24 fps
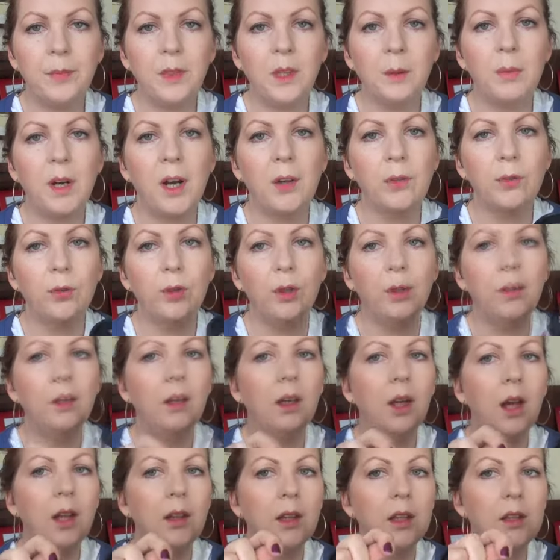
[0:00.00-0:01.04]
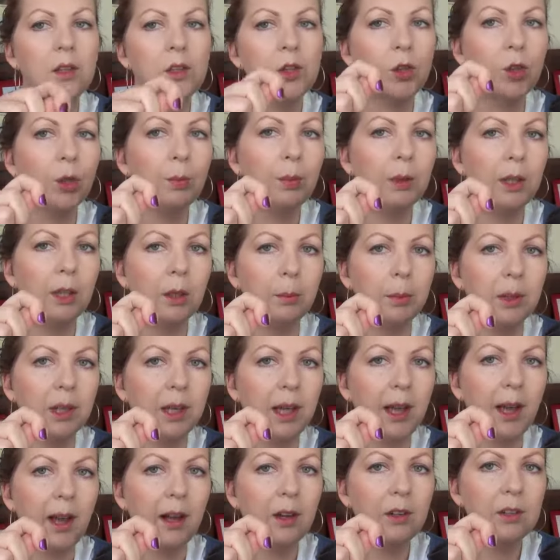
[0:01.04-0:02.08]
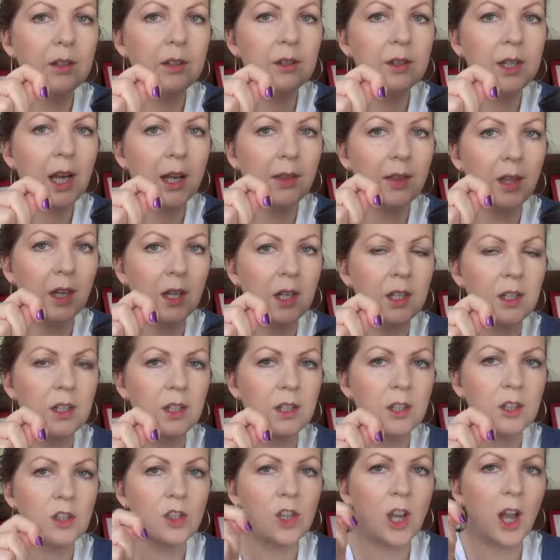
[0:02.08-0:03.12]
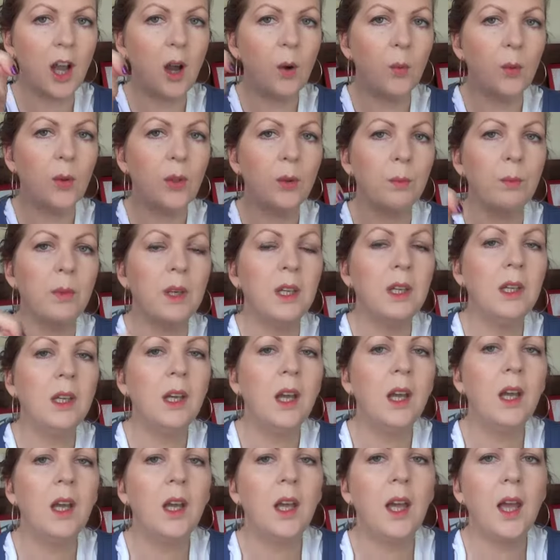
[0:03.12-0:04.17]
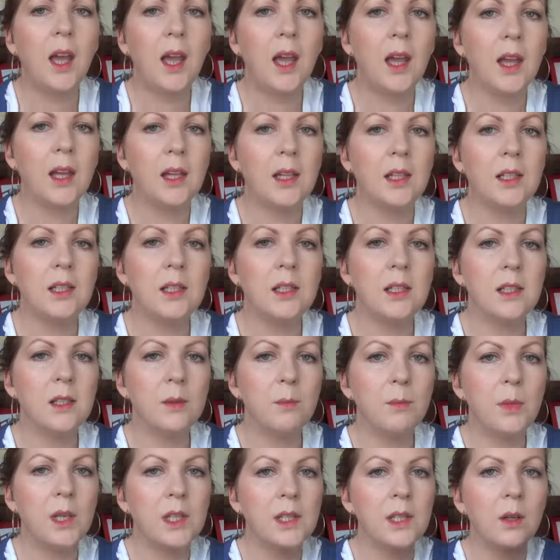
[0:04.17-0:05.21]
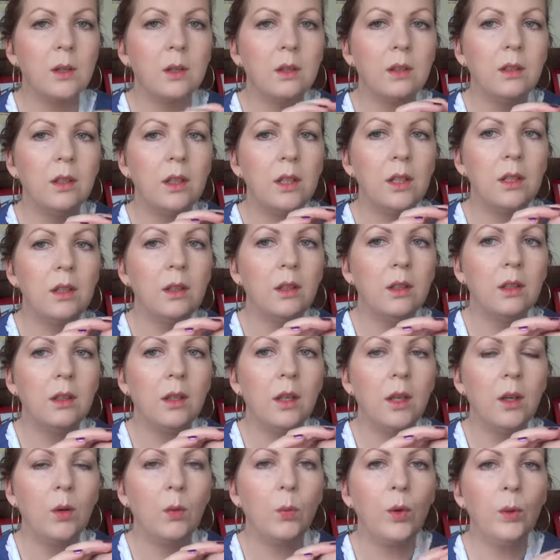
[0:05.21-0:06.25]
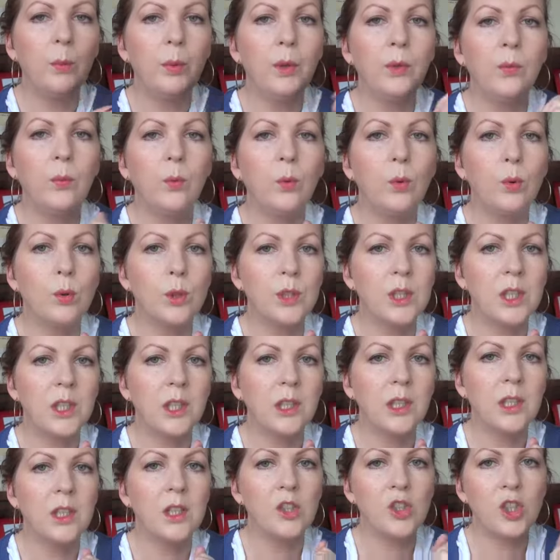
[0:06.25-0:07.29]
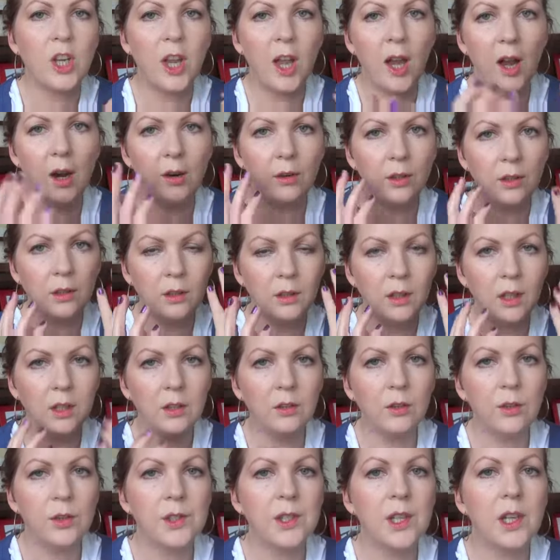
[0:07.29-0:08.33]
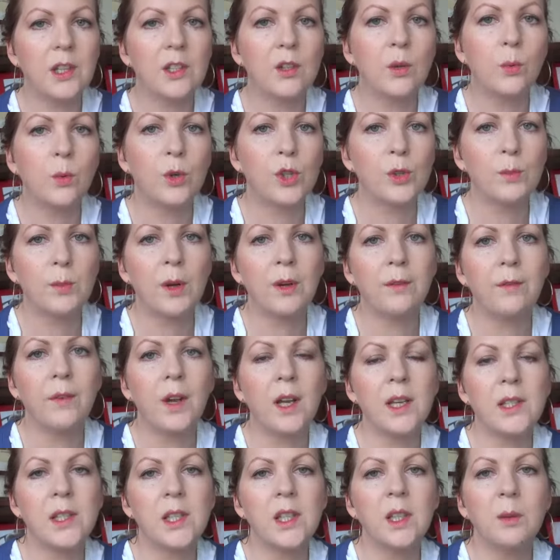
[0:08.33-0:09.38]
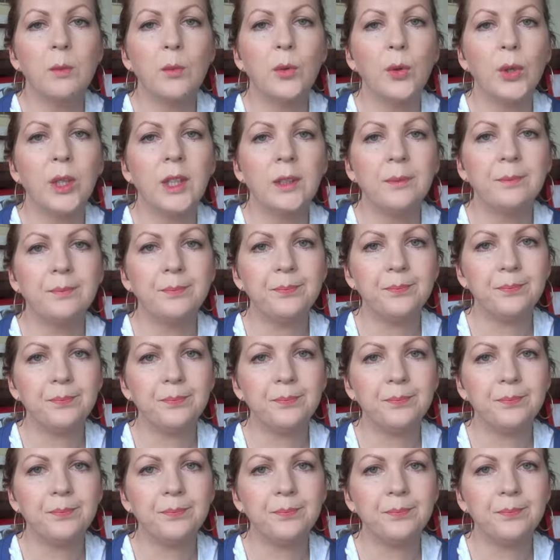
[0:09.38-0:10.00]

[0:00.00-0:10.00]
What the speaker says: bathroom and then scoop a little bit out, take that into the shower with me and mix it with a bit of water in the shower and use that to wash my face in the morning.